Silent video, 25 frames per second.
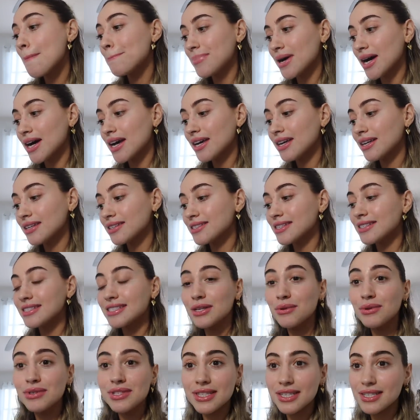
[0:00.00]
but
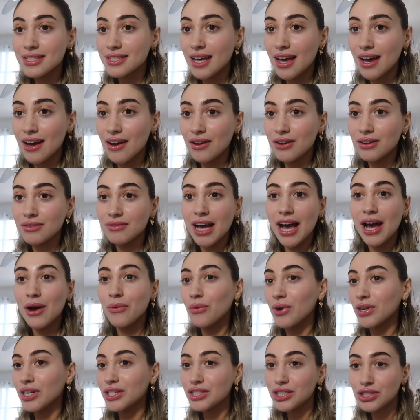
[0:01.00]
since it was the sale, I
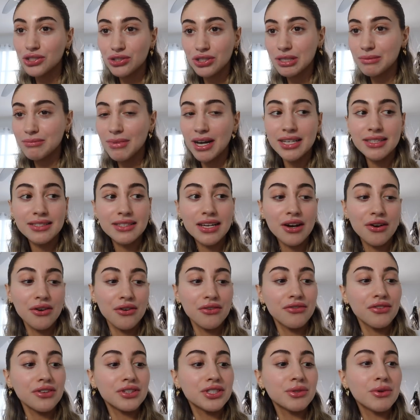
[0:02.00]
wanted to treat
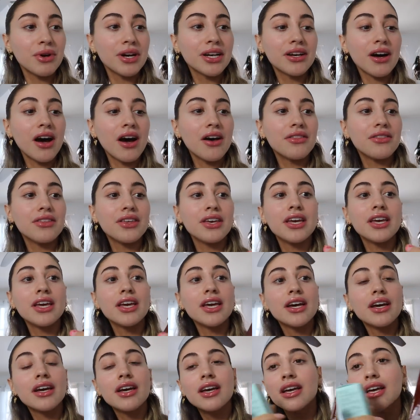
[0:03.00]
myself, so I got
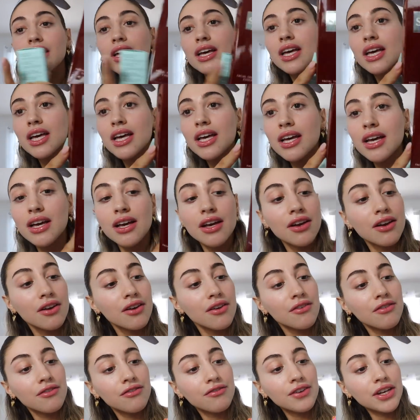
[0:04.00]
the
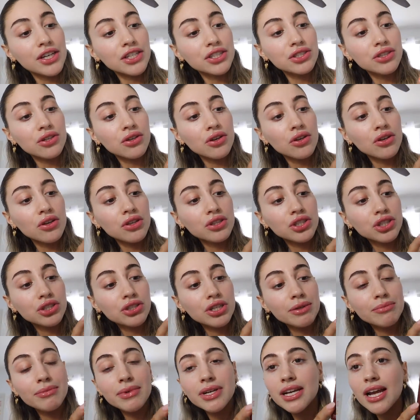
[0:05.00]
facial
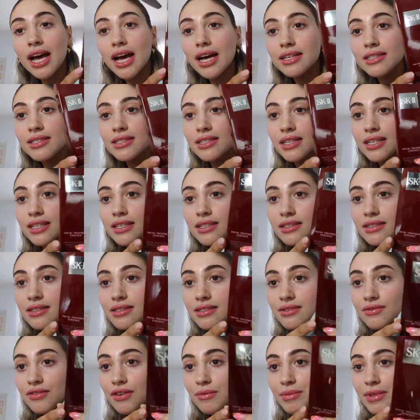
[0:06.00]
treatment
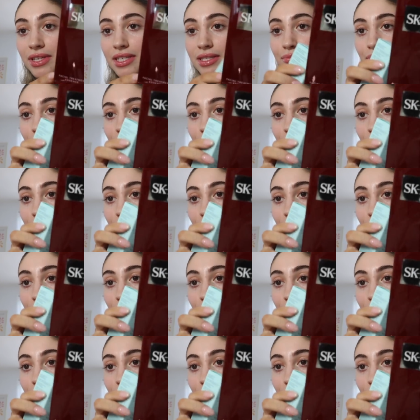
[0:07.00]
essence from this